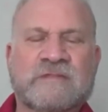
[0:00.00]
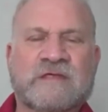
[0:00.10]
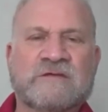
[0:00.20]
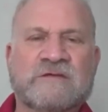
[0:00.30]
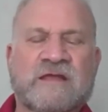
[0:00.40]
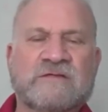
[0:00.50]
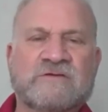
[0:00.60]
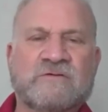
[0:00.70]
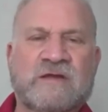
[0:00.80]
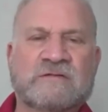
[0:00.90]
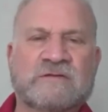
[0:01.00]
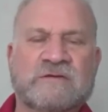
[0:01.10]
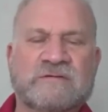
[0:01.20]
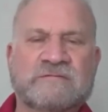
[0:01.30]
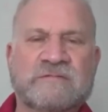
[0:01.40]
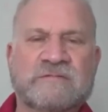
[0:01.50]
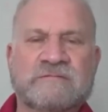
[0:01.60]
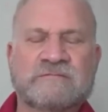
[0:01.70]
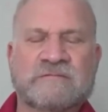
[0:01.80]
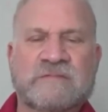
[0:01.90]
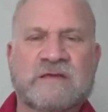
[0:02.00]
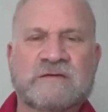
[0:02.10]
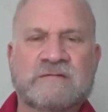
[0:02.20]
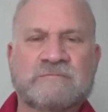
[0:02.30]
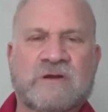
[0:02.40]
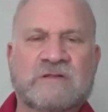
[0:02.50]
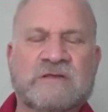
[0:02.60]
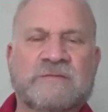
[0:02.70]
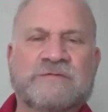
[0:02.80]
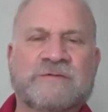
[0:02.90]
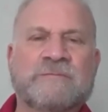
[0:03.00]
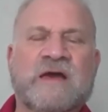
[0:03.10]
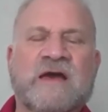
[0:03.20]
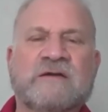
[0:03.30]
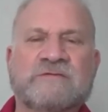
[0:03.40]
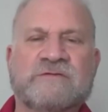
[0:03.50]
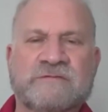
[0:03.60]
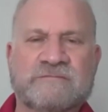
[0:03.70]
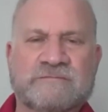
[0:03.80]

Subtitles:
is enhanced greatly by leaps and bounds,